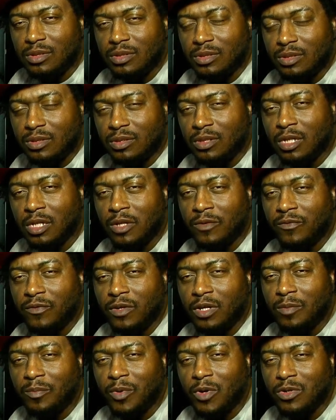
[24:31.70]
Looking for
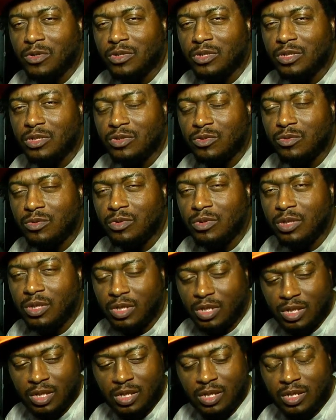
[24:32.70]
a person to
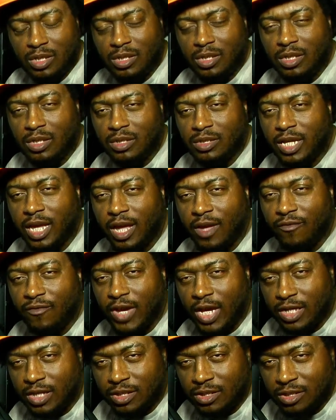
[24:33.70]
take
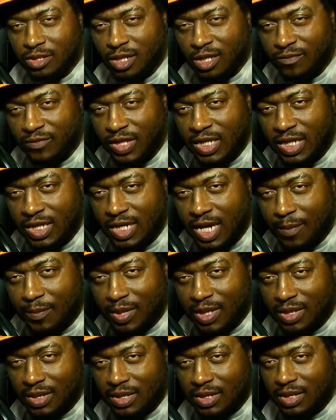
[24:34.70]
advantage of
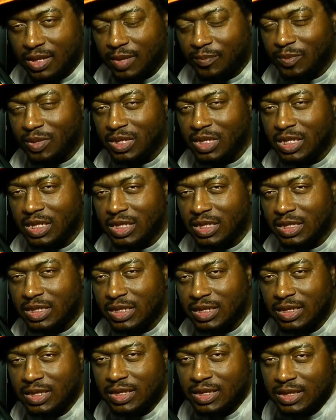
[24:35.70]
economically, politically,
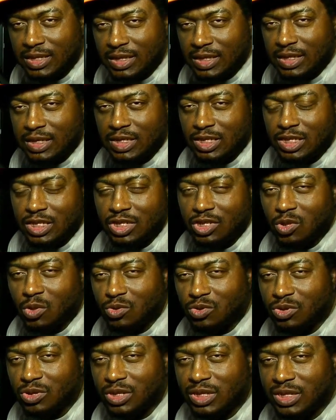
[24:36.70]

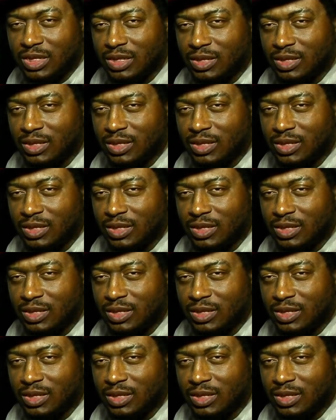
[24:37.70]
socially.